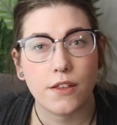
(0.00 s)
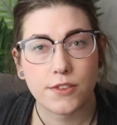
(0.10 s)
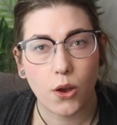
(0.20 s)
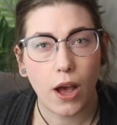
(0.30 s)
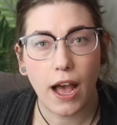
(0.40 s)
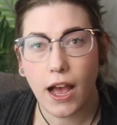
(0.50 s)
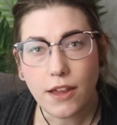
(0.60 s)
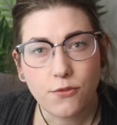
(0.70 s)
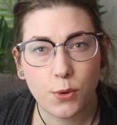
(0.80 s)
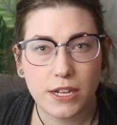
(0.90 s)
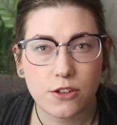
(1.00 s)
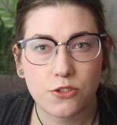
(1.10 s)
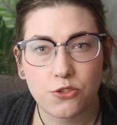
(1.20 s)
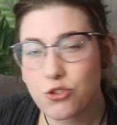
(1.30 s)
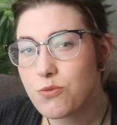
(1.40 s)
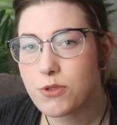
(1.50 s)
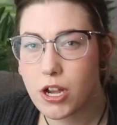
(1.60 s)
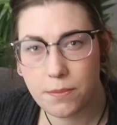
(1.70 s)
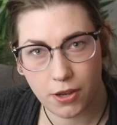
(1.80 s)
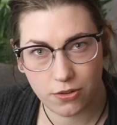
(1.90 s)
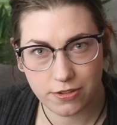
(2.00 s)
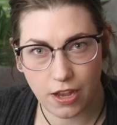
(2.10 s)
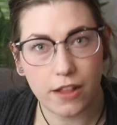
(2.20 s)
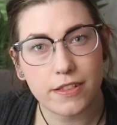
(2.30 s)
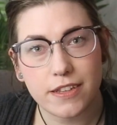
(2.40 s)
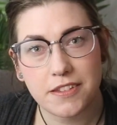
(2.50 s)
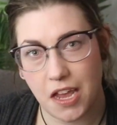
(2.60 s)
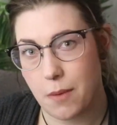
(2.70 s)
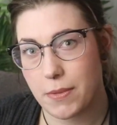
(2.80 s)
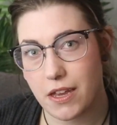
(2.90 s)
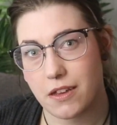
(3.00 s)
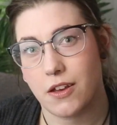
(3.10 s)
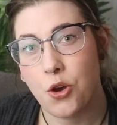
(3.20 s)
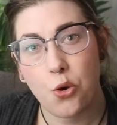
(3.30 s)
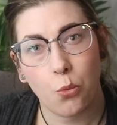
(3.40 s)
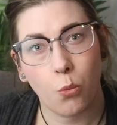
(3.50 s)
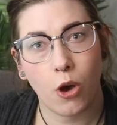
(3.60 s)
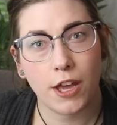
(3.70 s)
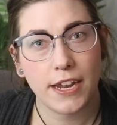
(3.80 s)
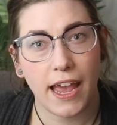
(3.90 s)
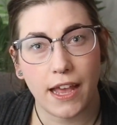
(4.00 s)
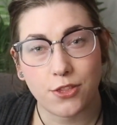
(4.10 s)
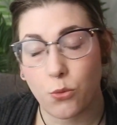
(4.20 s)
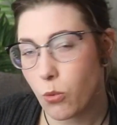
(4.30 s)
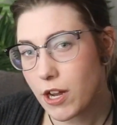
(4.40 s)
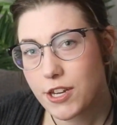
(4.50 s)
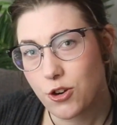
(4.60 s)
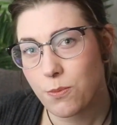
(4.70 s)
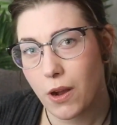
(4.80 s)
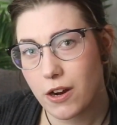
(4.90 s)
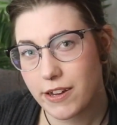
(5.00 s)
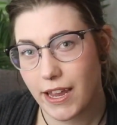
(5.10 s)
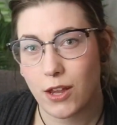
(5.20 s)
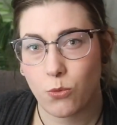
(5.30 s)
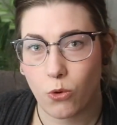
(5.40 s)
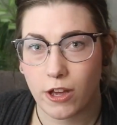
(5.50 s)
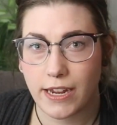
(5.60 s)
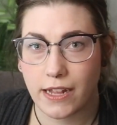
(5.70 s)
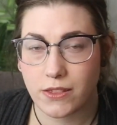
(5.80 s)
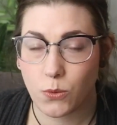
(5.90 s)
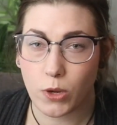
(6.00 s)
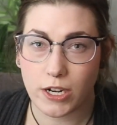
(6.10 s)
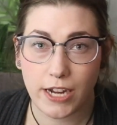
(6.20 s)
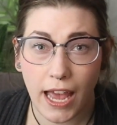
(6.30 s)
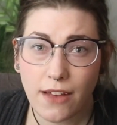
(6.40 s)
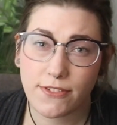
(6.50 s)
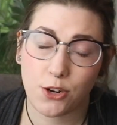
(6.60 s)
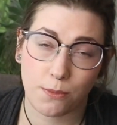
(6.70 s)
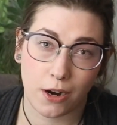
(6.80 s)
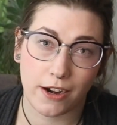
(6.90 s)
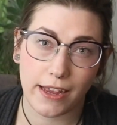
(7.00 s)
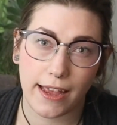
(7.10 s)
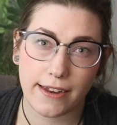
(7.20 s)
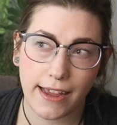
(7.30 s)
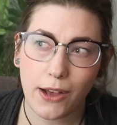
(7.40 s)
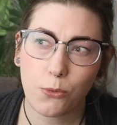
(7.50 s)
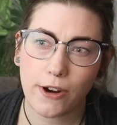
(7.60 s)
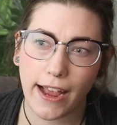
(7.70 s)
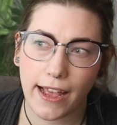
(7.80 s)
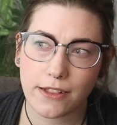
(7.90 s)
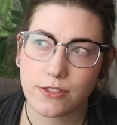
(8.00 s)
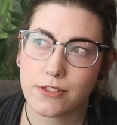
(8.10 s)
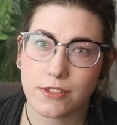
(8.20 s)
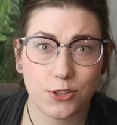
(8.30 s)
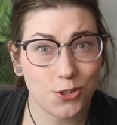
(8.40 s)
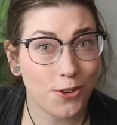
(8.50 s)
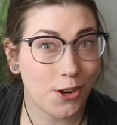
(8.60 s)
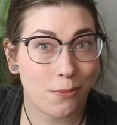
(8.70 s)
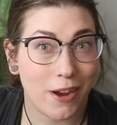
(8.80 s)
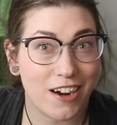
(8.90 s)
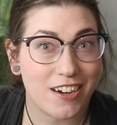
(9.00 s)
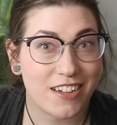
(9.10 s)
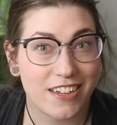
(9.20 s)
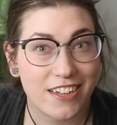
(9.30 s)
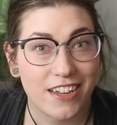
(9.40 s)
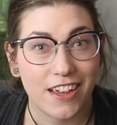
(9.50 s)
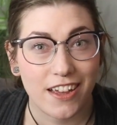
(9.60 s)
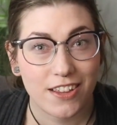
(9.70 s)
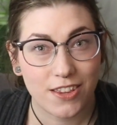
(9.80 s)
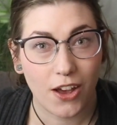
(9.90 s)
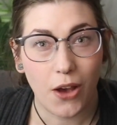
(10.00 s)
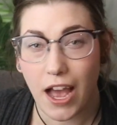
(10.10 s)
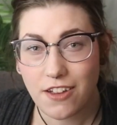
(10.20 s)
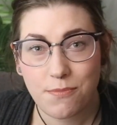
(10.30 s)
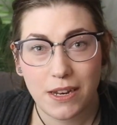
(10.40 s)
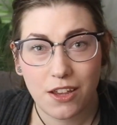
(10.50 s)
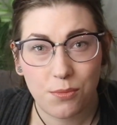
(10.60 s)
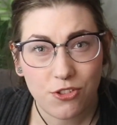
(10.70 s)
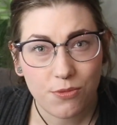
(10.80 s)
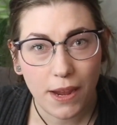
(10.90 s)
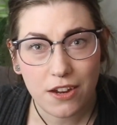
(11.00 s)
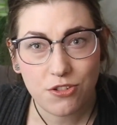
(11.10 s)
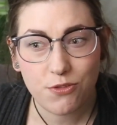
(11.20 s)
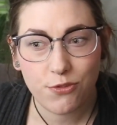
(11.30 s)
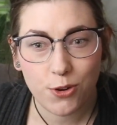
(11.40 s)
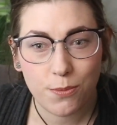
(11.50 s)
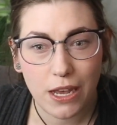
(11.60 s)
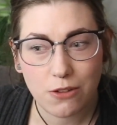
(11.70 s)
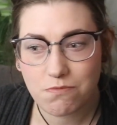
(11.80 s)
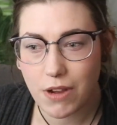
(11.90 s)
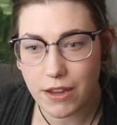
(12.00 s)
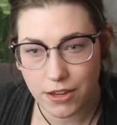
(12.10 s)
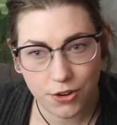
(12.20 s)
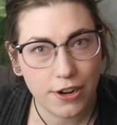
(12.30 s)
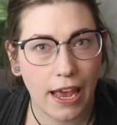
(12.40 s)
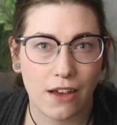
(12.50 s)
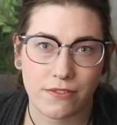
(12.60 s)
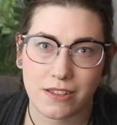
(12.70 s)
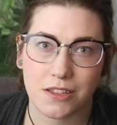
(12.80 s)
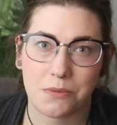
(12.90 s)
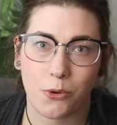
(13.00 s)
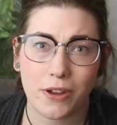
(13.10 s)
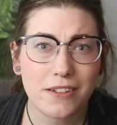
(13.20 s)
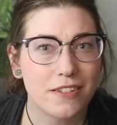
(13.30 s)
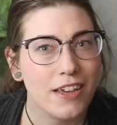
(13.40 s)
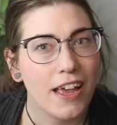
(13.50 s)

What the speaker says: So I've written 2 blog posts on this topic, one at the 1-year mark and one at the 1.5-year mark, and now we're at the 2-year mark. So I've been a commission painter for about 1.5 years at this point.